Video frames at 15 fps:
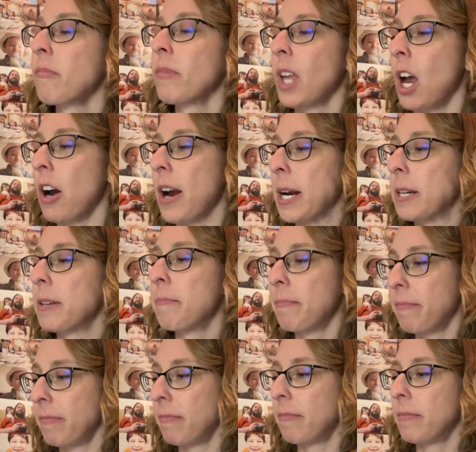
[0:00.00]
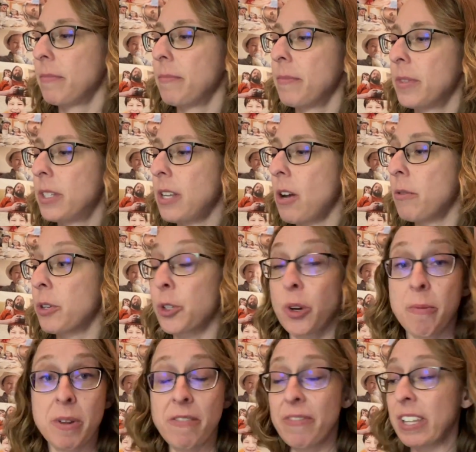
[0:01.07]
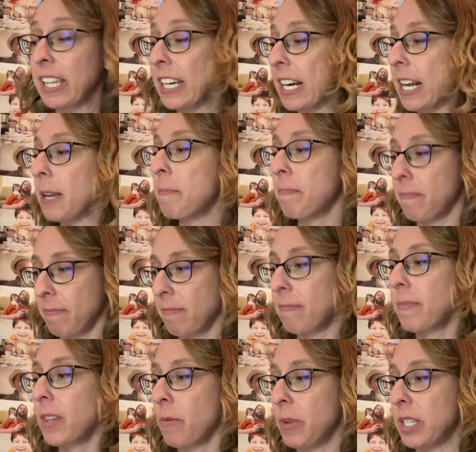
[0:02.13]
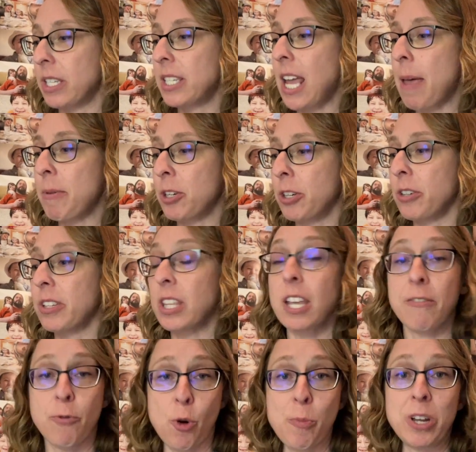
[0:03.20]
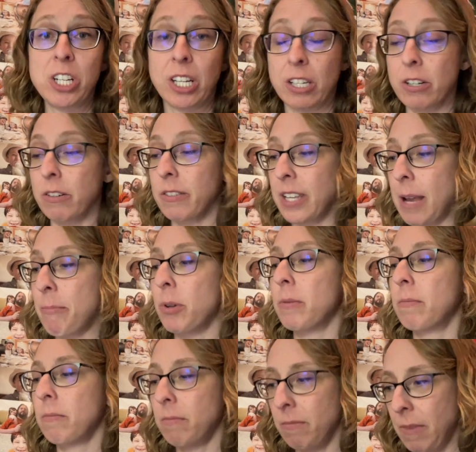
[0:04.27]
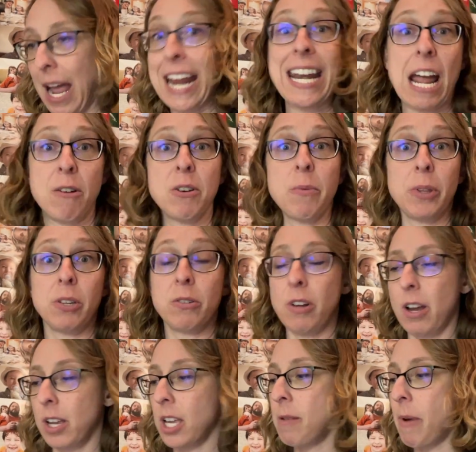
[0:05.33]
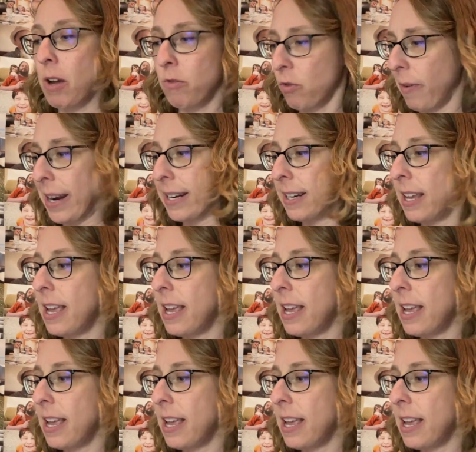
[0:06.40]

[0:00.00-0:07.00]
All right, so discriminant validity was established using the aforementioned clinical sample. I now know what they're talking about. Great.